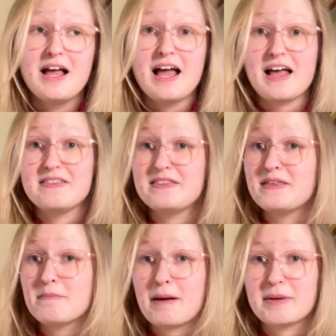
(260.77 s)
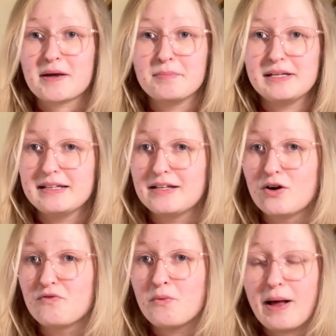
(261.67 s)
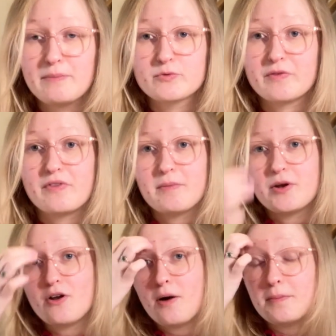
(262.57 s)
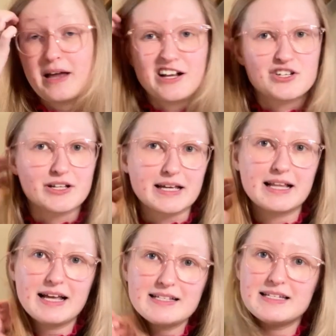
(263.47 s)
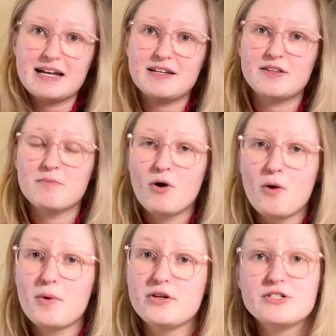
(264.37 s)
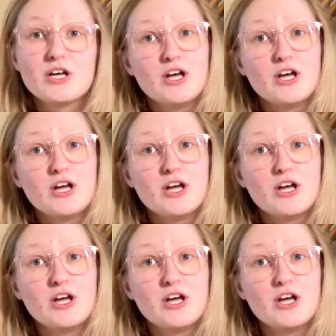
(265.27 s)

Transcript: and they might be completely overwhelmed with them and not be actually collecting any at the moment.